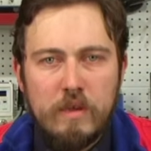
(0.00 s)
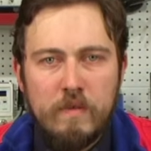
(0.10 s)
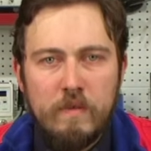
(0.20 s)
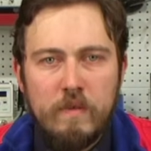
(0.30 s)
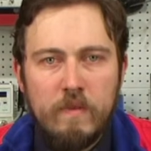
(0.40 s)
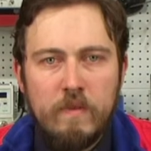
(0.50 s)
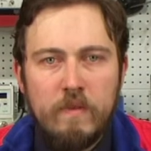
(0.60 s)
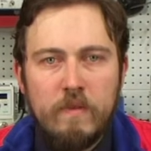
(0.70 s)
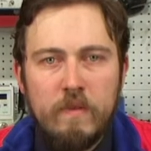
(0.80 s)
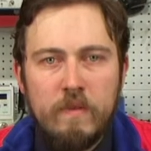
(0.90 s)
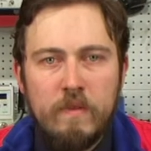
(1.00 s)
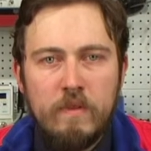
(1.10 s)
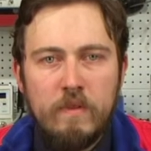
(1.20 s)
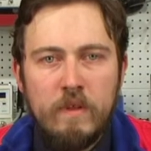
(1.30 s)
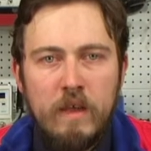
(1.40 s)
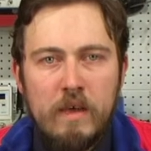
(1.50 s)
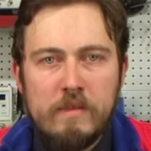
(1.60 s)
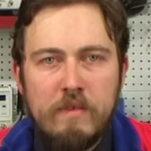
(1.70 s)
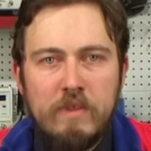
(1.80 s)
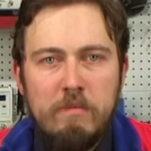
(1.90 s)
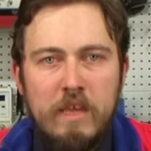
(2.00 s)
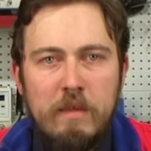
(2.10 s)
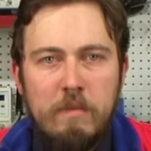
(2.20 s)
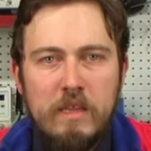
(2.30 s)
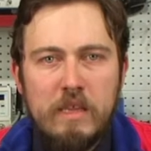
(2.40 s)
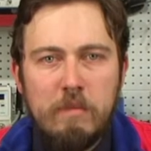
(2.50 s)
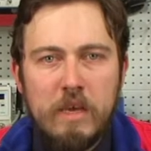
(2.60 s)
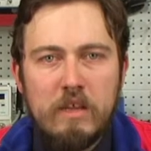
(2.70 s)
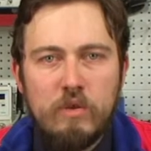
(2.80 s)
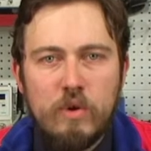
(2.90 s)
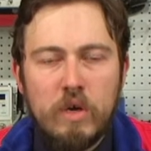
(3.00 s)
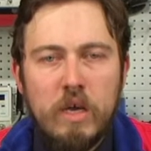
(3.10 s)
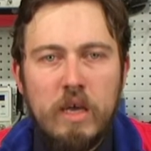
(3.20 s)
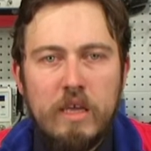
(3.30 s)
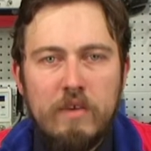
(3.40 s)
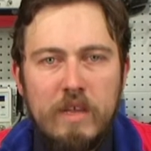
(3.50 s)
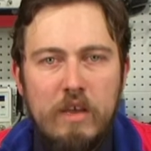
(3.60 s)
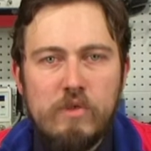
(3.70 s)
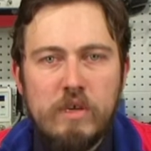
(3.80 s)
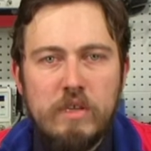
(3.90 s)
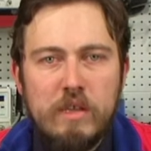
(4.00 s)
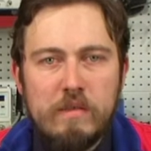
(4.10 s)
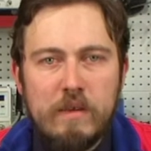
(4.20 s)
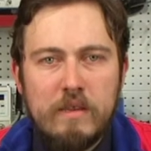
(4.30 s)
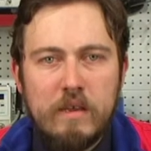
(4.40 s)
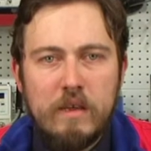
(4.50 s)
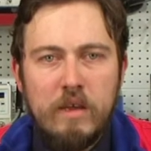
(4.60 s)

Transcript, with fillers: power compensation units are electrical receivers with capacitance current.